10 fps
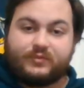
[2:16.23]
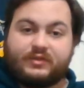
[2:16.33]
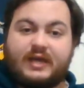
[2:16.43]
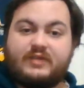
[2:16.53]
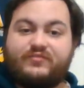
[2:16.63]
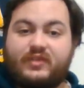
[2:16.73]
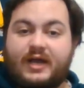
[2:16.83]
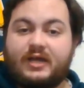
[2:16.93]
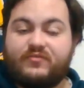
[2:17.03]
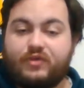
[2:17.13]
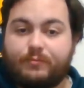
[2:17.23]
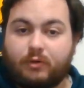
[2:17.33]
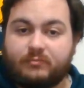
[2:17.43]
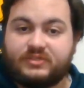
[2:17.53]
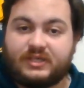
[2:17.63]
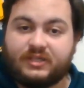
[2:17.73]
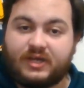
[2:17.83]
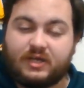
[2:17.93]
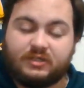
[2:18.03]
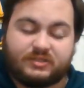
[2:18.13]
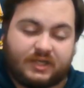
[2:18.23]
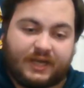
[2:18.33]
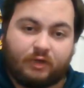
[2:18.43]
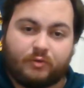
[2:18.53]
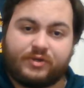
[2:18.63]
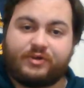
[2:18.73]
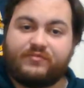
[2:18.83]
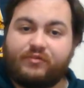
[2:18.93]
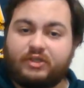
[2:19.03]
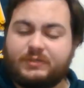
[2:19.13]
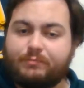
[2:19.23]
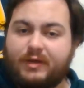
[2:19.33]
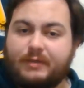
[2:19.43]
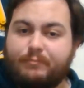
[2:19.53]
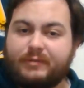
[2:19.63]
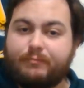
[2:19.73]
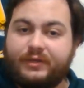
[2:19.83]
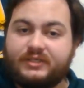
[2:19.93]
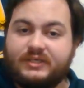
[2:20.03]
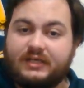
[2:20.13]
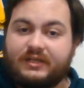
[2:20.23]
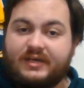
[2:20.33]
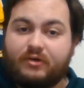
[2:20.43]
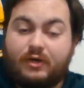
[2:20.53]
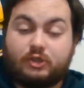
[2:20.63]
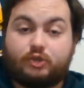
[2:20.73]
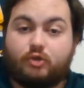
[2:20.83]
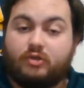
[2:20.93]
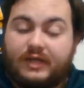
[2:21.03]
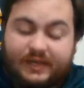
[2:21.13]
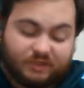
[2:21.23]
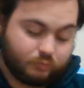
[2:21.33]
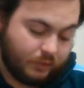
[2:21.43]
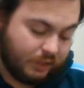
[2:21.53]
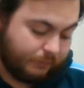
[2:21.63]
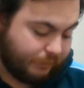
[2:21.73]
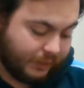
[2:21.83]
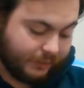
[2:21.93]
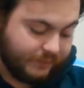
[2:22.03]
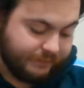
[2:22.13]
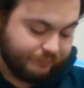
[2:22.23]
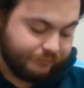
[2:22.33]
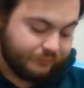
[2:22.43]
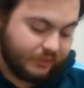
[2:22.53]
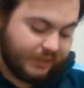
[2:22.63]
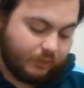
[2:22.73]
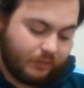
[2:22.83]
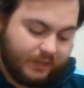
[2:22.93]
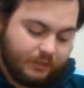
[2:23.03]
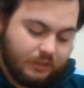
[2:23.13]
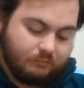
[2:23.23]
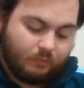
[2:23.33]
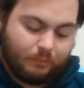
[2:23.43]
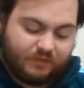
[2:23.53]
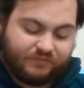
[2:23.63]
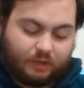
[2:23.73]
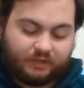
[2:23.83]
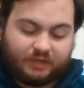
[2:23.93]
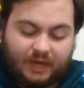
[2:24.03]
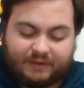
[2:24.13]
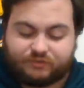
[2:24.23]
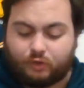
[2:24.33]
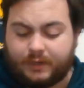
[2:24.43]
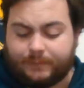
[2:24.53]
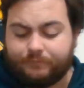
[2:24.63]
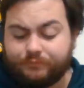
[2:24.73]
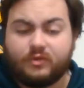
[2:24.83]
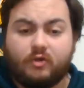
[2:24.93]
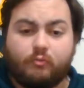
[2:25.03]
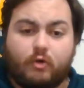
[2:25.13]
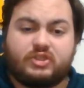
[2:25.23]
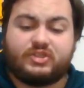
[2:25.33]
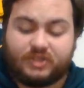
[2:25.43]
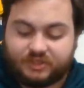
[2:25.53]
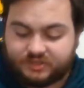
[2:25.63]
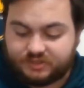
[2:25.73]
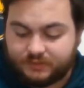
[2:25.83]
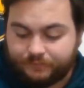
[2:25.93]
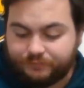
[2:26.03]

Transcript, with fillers: they had a, they had a few problems there, the Eels. They had Oregon Kaufusi playing big minutes out there tonight. Sean Lane as well. But anyway, we'll move on. Half time. Roosters